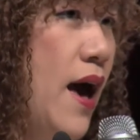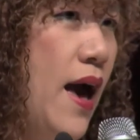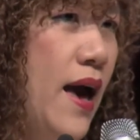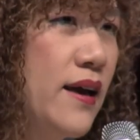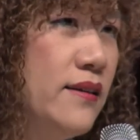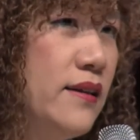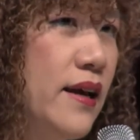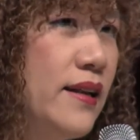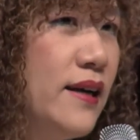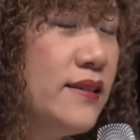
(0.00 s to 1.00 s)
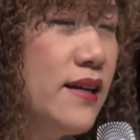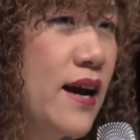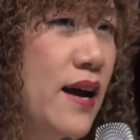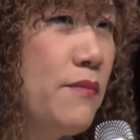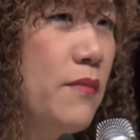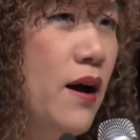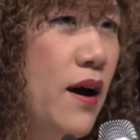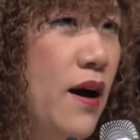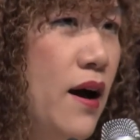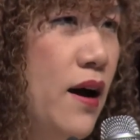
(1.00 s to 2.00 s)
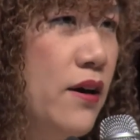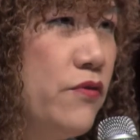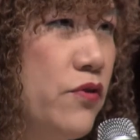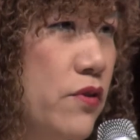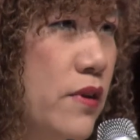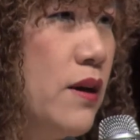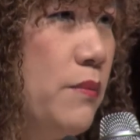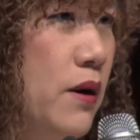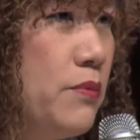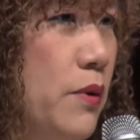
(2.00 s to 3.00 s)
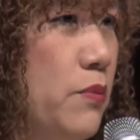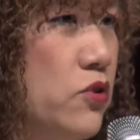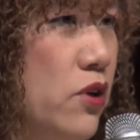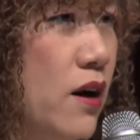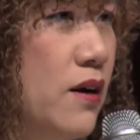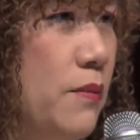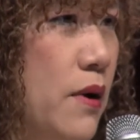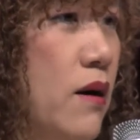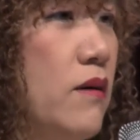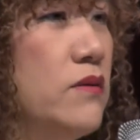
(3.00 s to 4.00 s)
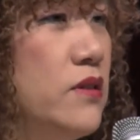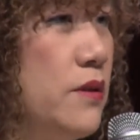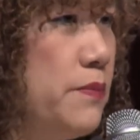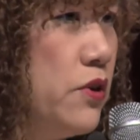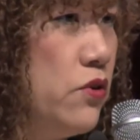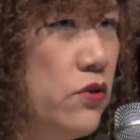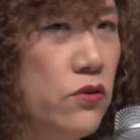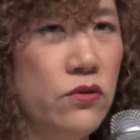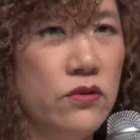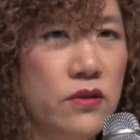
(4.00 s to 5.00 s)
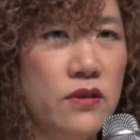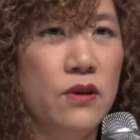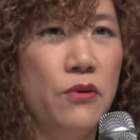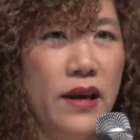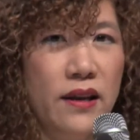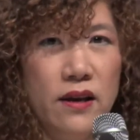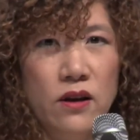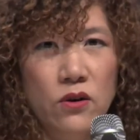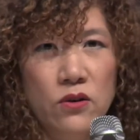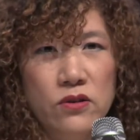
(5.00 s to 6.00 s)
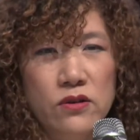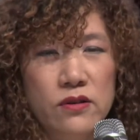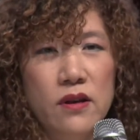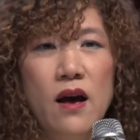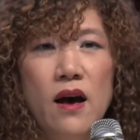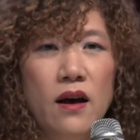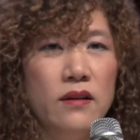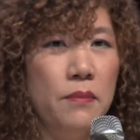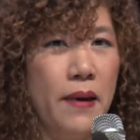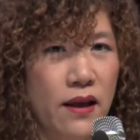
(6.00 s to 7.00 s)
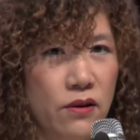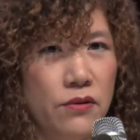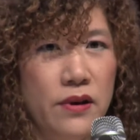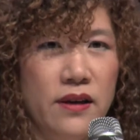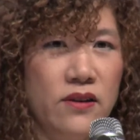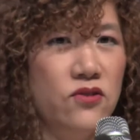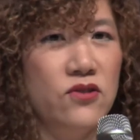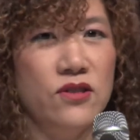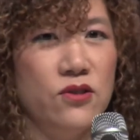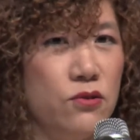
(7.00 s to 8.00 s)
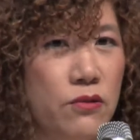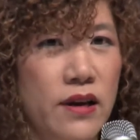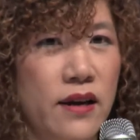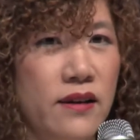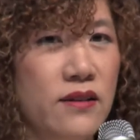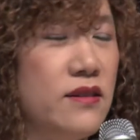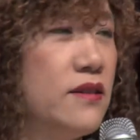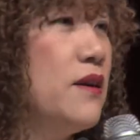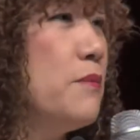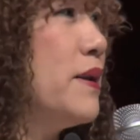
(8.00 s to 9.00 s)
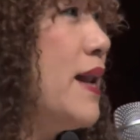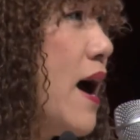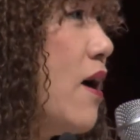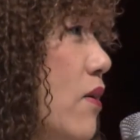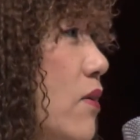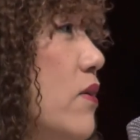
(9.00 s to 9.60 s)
And at that time, if you think about, people talk about C P Us, the radios, the batteries, the screens, but now